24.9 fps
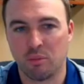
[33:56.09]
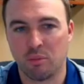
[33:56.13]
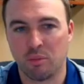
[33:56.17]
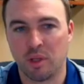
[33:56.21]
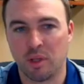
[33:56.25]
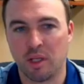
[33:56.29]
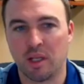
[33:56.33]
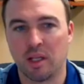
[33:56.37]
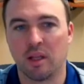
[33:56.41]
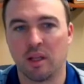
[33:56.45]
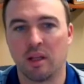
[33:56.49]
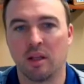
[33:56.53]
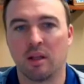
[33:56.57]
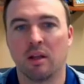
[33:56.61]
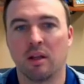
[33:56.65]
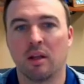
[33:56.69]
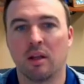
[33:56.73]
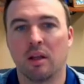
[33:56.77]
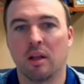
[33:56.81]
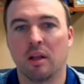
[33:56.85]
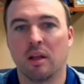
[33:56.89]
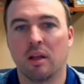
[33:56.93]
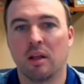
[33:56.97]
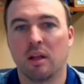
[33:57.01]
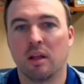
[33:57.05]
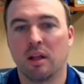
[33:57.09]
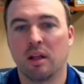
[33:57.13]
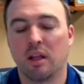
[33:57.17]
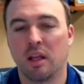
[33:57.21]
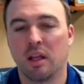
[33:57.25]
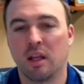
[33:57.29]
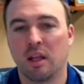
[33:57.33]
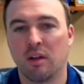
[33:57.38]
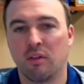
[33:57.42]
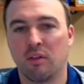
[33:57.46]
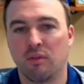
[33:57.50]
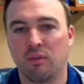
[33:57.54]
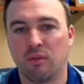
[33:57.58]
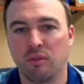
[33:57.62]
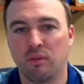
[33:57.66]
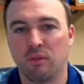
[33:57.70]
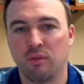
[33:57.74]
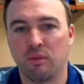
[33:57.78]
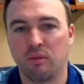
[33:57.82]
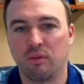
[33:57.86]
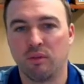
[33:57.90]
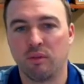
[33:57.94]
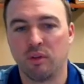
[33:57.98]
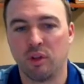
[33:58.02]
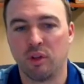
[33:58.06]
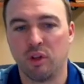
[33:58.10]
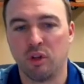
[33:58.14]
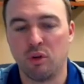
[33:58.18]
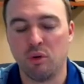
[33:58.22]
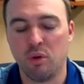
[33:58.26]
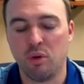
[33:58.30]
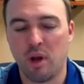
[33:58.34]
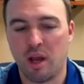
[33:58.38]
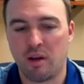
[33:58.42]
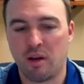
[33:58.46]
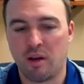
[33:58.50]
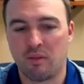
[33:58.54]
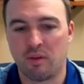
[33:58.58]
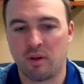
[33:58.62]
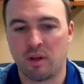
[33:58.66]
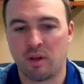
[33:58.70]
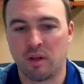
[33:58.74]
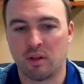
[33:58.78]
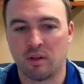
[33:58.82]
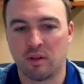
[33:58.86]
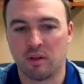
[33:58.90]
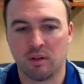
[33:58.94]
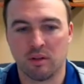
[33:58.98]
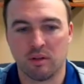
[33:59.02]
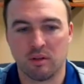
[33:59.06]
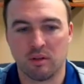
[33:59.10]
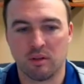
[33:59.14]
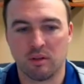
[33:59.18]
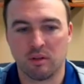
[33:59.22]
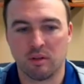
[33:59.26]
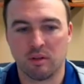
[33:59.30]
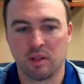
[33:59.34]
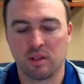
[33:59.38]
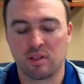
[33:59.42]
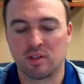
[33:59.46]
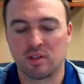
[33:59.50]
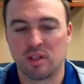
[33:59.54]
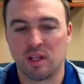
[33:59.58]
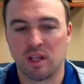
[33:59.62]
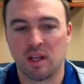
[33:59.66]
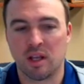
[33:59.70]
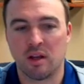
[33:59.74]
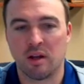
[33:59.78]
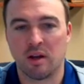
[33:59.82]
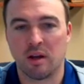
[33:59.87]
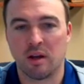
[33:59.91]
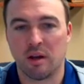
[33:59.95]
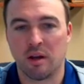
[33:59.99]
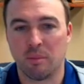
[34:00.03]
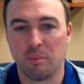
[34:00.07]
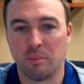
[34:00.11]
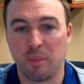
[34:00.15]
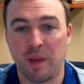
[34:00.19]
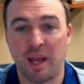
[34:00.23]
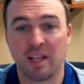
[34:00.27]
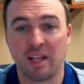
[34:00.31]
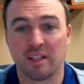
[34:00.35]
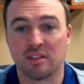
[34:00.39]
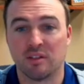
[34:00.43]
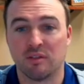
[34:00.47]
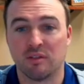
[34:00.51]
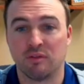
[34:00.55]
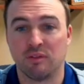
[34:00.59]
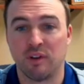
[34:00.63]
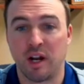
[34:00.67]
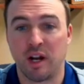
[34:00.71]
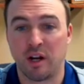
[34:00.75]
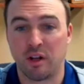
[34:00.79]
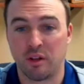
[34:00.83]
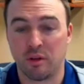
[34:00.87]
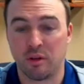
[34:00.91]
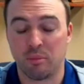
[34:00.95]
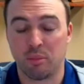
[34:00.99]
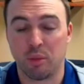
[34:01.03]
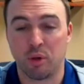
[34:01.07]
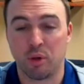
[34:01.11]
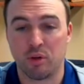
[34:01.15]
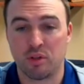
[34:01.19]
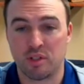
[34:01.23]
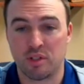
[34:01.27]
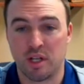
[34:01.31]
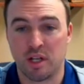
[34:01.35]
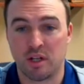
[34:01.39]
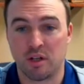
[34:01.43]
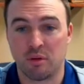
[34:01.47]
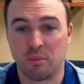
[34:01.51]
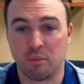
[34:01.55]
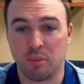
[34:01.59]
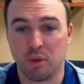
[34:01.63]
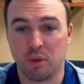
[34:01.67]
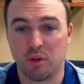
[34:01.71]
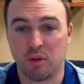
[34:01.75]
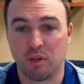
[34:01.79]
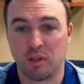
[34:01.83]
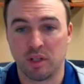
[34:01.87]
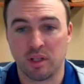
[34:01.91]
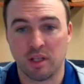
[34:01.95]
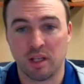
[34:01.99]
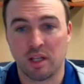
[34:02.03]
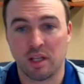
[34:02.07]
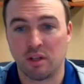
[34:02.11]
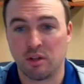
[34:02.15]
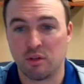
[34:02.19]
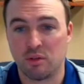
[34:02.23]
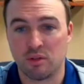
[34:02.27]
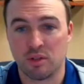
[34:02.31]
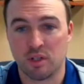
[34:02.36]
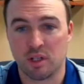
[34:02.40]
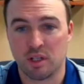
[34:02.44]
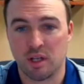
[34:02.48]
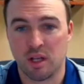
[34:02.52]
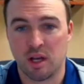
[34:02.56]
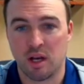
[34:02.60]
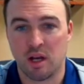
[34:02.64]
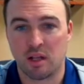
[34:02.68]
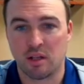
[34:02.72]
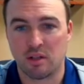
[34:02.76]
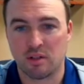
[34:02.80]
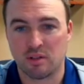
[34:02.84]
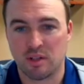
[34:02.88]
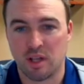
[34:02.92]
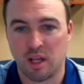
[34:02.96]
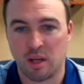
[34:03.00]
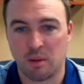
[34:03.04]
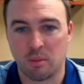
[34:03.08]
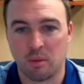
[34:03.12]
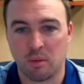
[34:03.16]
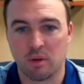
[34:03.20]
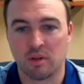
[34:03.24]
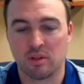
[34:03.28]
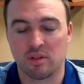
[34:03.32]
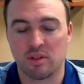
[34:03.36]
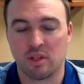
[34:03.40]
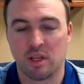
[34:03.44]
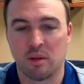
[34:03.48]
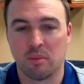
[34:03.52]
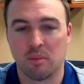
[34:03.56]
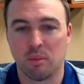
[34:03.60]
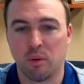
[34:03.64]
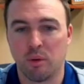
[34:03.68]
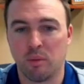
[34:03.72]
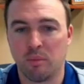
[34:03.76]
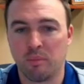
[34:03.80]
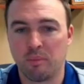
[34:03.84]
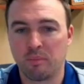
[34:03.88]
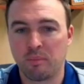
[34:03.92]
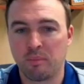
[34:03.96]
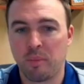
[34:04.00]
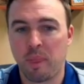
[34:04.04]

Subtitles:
Meaning, if you have let's say a massive fire that burns down your building, again using a non-cyber example,